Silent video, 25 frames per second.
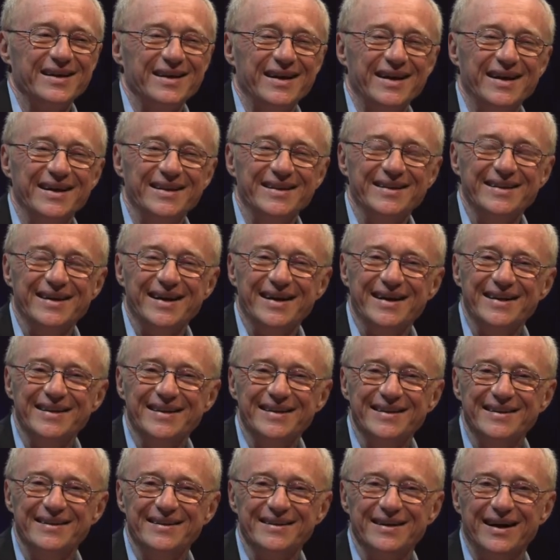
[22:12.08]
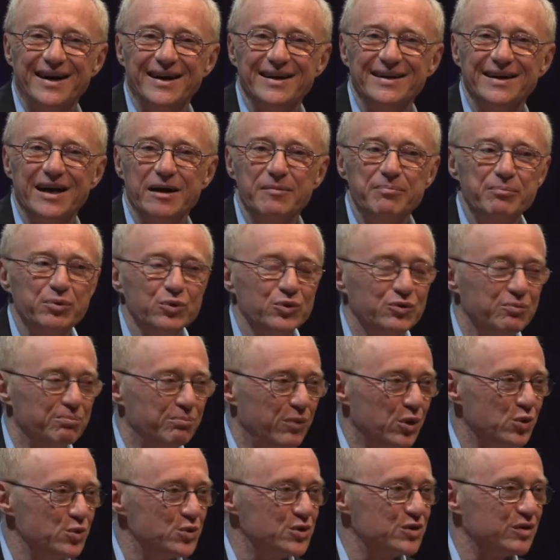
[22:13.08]
And, and I, I put
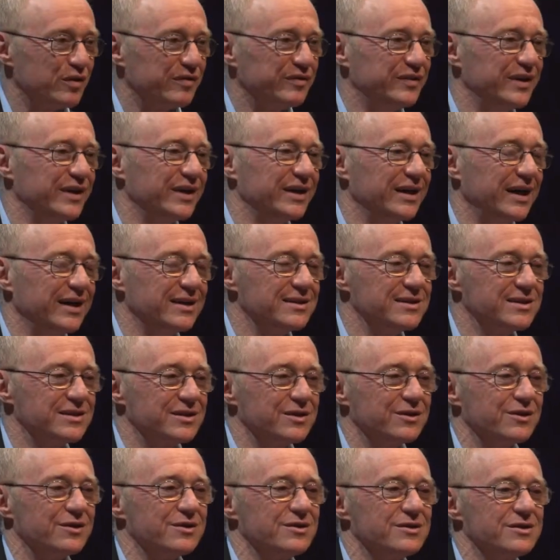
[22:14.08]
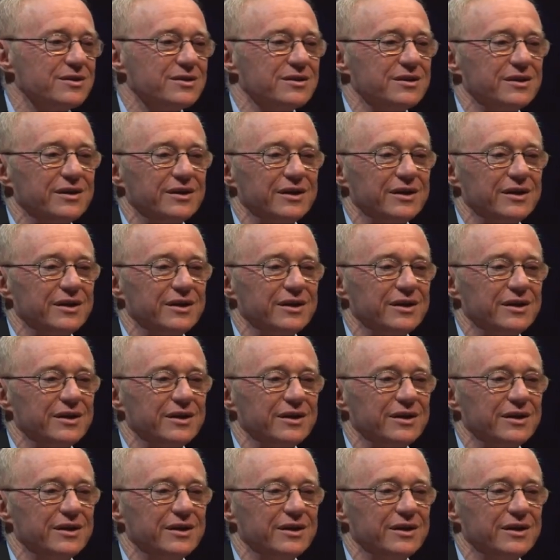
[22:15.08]
most of the answers,